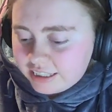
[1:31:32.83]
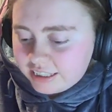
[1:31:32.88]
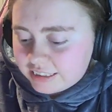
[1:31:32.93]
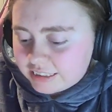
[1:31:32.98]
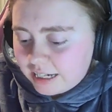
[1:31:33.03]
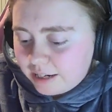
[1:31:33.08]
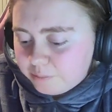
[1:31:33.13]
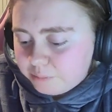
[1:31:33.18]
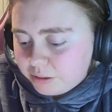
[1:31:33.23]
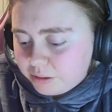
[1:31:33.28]
He
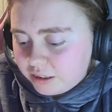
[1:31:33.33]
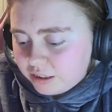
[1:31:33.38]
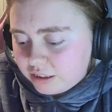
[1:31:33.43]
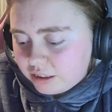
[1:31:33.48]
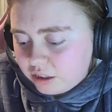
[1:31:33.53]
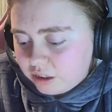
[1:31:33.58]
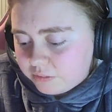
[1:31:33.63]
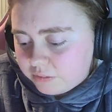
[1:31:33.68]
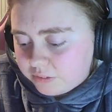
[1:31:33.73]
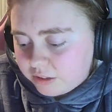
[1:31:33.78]

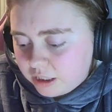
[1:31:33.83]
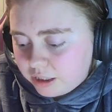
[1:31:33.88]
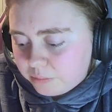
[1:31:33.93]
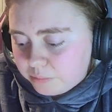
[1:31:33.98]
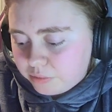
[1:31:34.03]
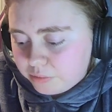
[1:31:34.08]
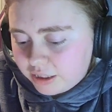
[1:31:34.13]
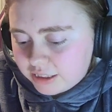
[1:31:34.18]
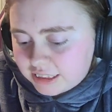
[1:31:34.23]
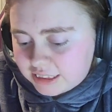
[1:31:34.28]
scampered over and
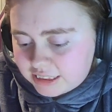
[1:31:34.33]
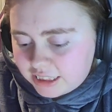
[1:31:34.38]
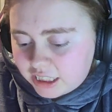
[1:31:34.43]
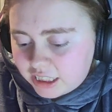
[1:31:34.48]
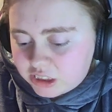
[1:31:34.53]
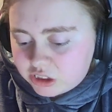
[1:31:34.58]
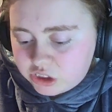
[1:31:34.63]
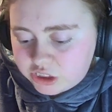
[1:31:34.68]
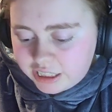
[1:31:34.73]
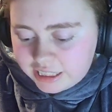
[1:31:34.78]
embraced the
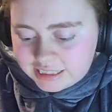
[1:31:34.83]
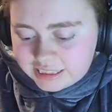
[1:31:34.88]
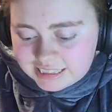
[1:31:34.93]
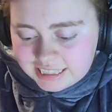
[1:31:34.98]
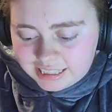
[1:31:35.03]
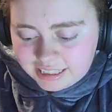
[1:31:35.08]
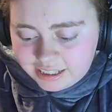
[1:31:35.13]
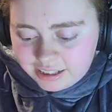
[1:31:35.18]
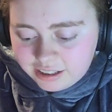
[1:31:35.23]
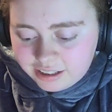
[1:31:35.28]
startled Jay
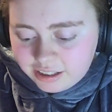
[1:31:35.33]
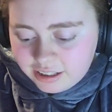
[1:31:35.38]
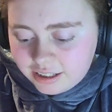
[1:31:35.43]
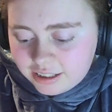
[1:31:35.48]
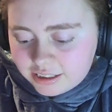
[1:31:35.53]
tightly.